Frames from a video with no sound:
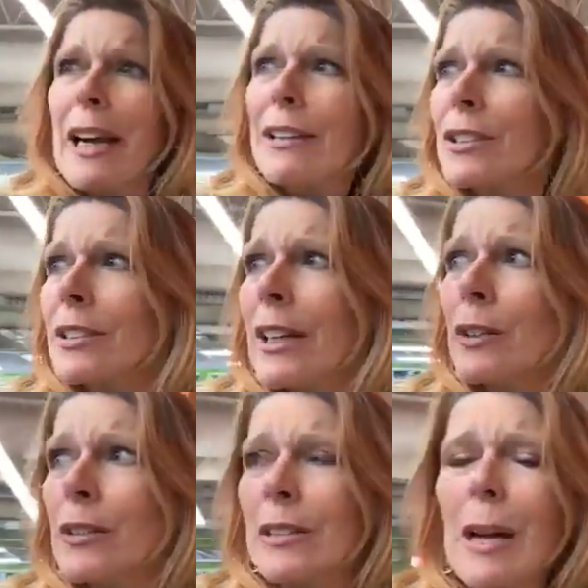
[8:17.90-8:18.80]
just thought
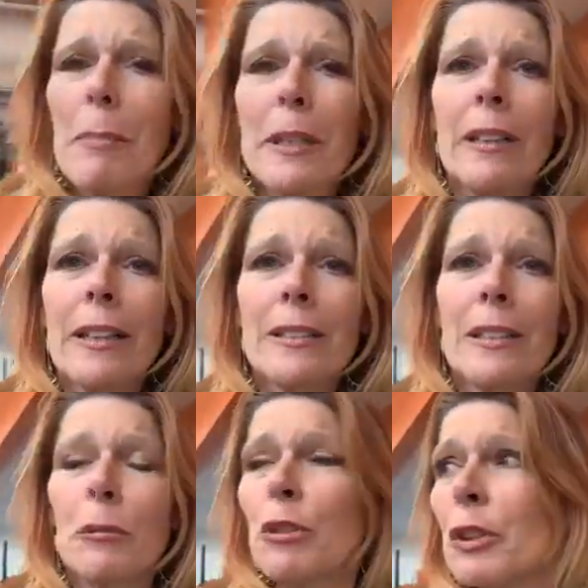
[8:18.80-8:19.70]
you'd stop in here and get
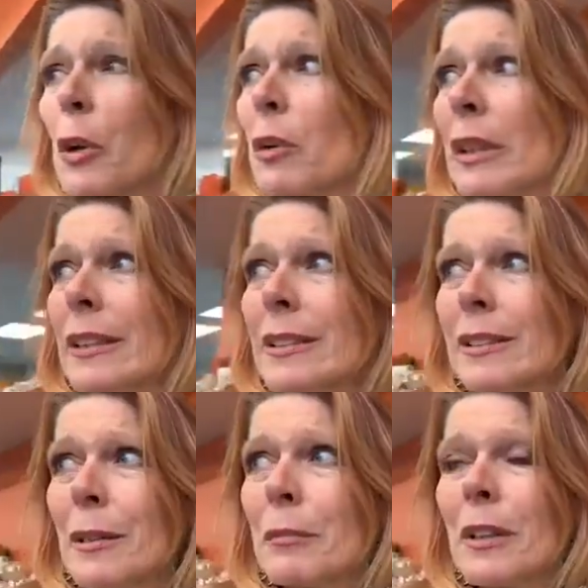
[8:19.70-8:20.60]
some granola and
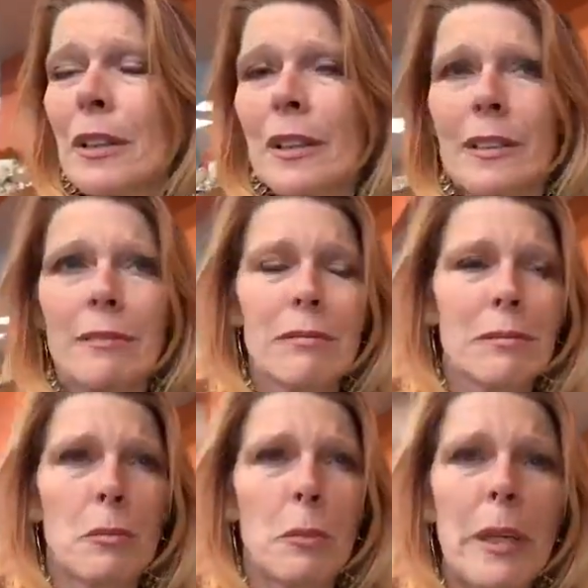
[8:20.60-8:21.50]
some
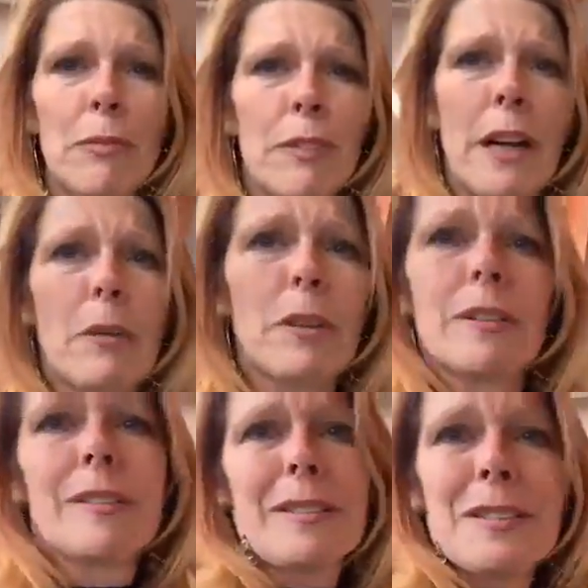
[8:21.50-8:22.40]
wheat flour
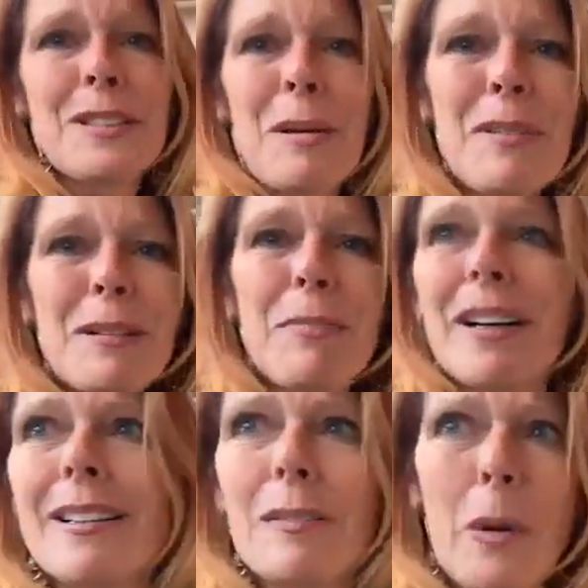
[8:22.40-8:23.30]
or something, but
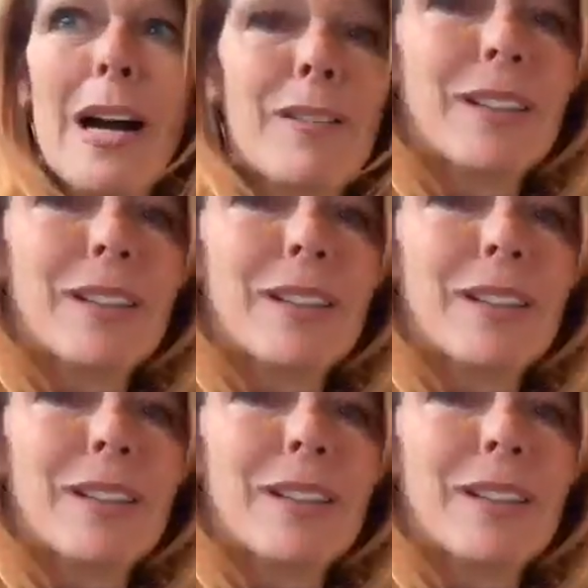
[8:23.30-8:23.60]
wow.